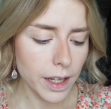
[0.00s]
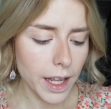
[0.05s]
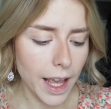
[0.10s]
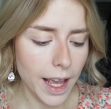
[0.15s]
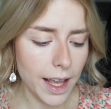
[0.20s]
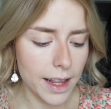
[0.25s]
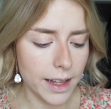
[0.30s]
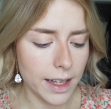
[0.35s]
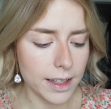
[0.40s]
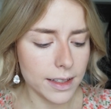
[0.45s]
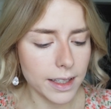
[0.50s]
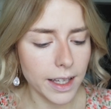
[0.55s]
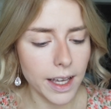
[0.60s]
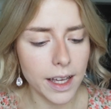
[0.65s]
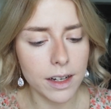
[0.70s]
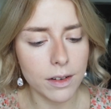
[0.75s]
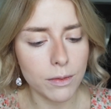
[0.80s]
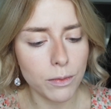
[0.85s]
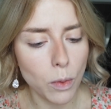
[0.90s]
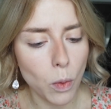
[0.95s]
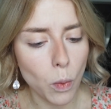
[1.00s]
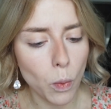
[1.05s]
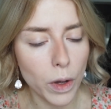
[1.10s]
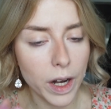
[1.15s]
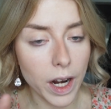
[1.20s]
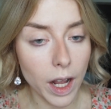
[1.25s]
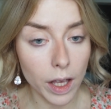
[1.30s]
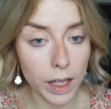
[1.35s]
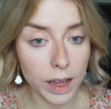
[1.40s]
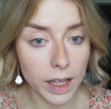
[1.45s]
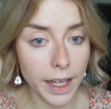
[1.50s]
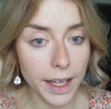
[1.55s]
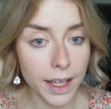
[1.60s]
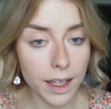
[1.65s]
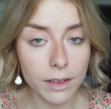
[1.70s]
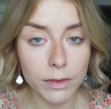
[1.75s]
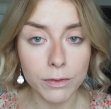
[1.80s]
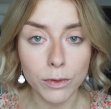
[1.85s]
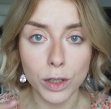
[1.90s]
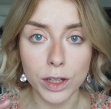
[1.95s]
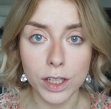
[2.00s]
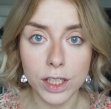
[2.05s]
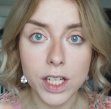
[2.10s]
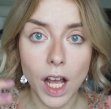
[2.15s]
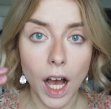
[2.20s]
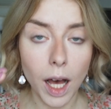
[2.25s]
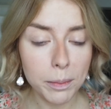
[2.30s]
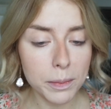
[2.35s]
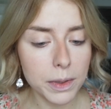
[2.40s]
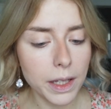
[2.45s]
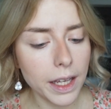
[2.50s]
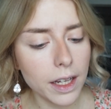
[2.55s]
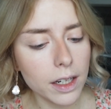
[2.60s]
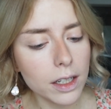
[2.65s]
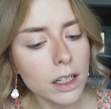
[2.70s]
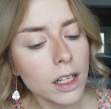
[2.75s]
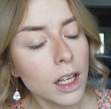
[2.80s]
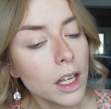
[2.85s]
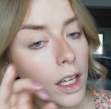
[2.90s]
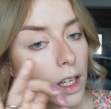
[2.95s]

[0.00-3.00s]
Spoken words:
and that's kind of what I like for the top layer.